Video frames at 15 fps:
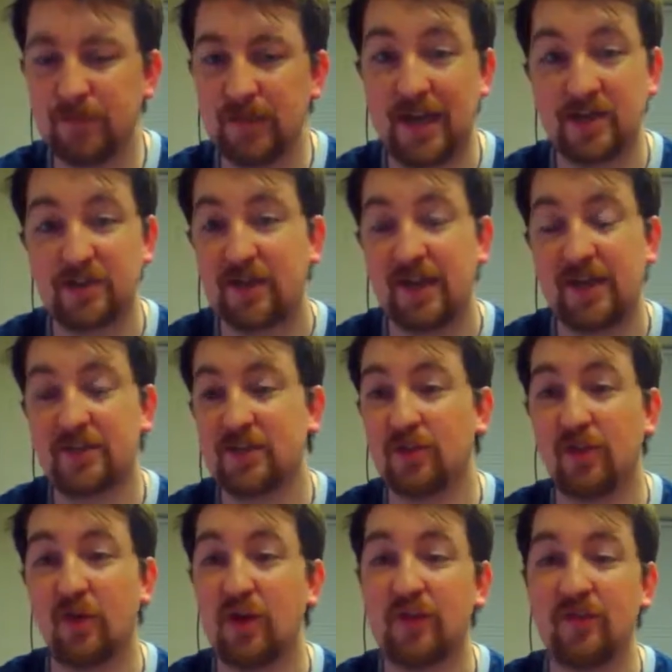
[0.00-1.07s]
Actually, I still
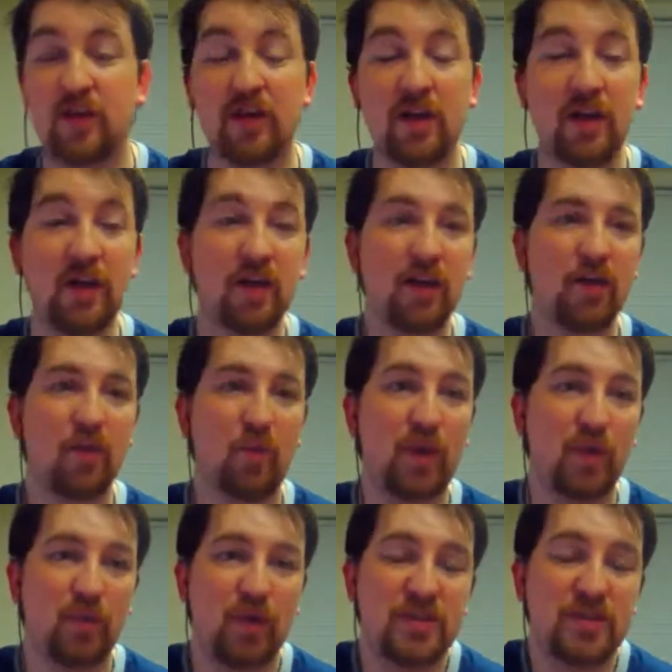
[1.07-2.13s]
don't even.
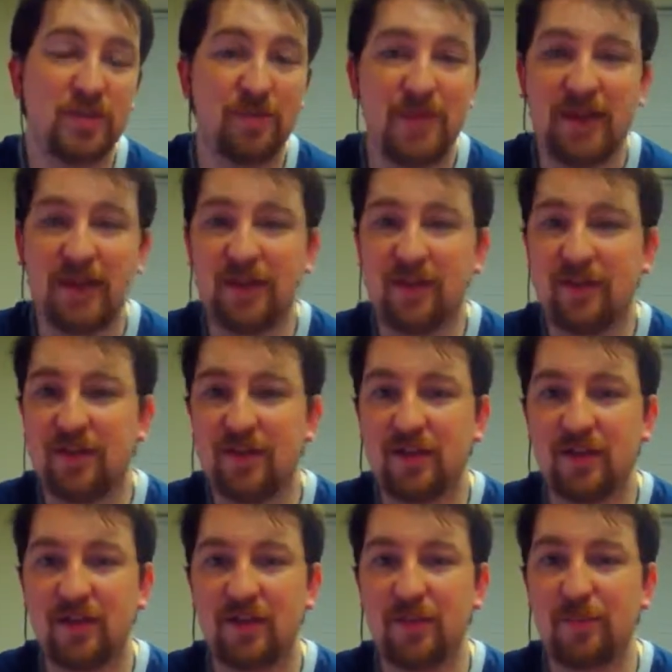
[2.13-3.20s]
We submitted
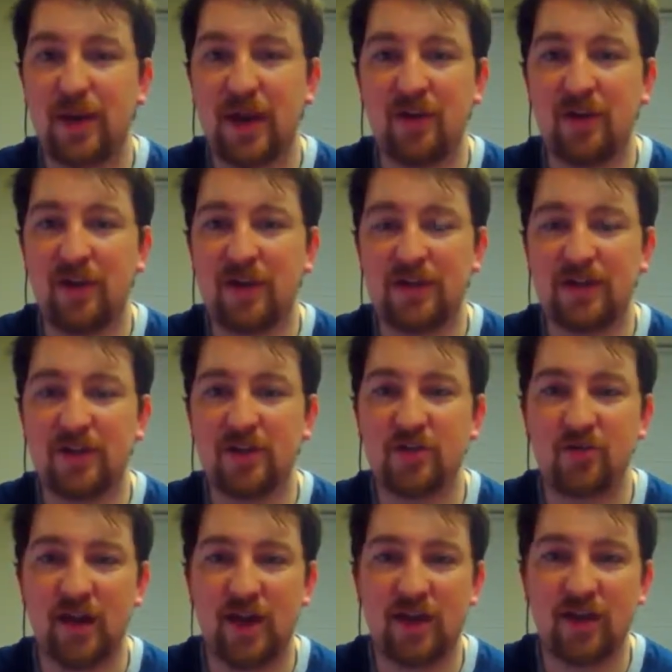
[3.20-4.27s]
a panel idea to
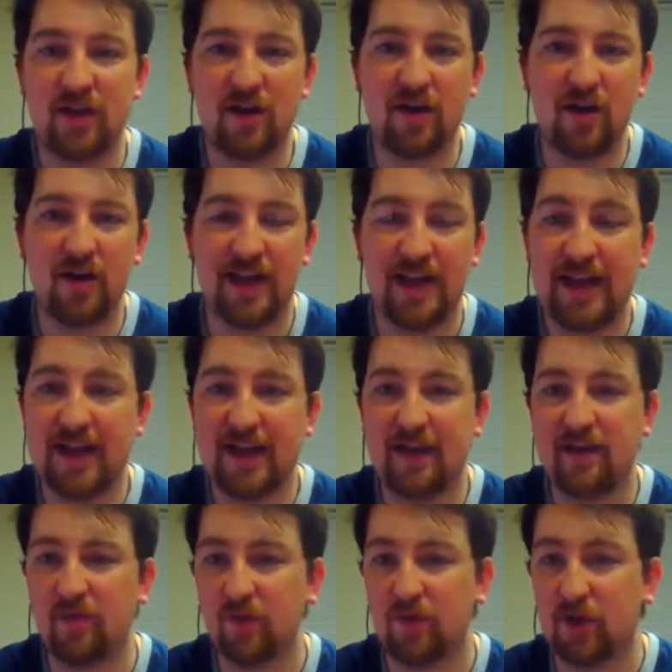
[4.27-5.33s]
DragonCon
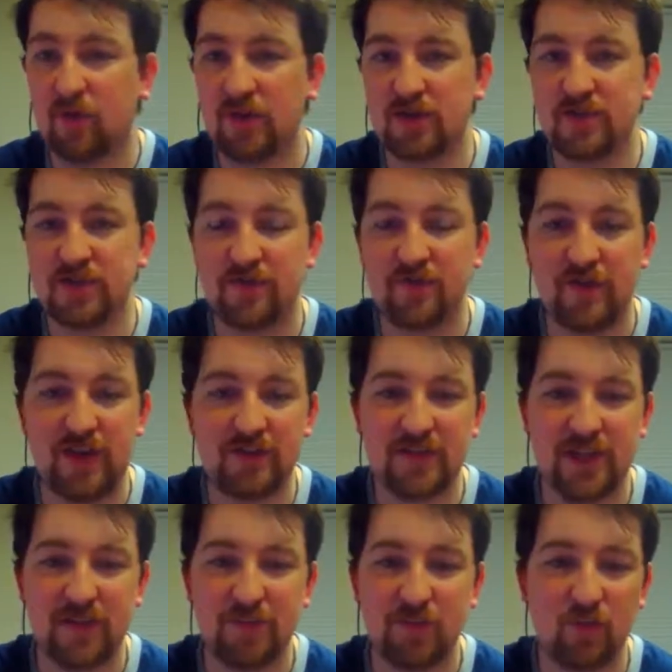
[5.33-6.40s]
and requested a fan
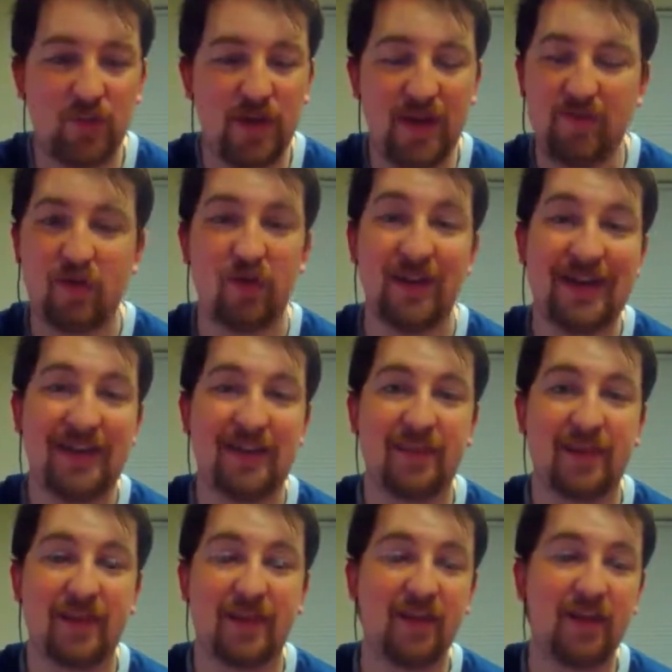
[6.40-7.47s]
table. We haven't heard anything,